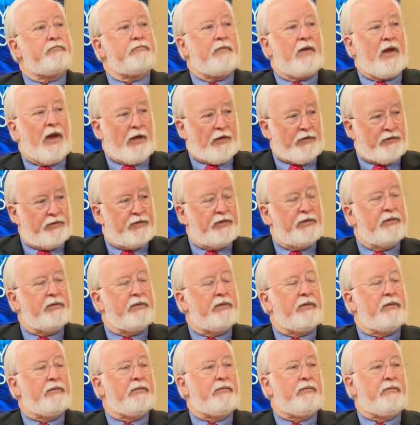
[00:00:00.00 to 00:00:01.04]
So yes. I think like a
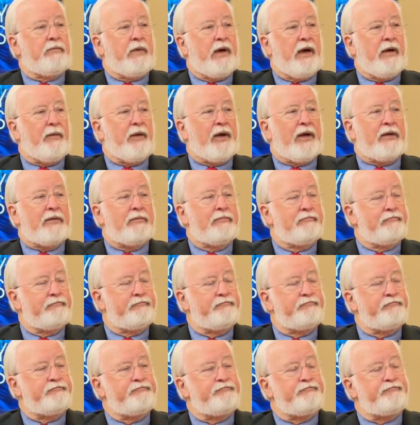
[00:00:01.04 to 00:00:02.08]
Christian. Amen. I moved to Israel
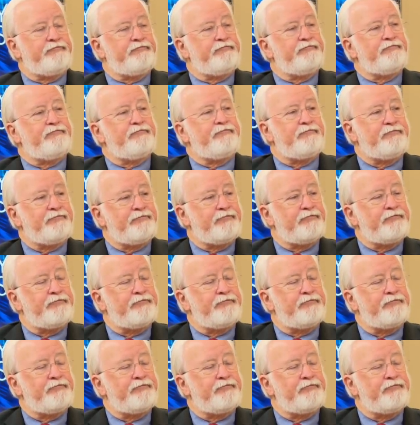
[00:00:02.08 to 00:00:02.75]
50 years ago.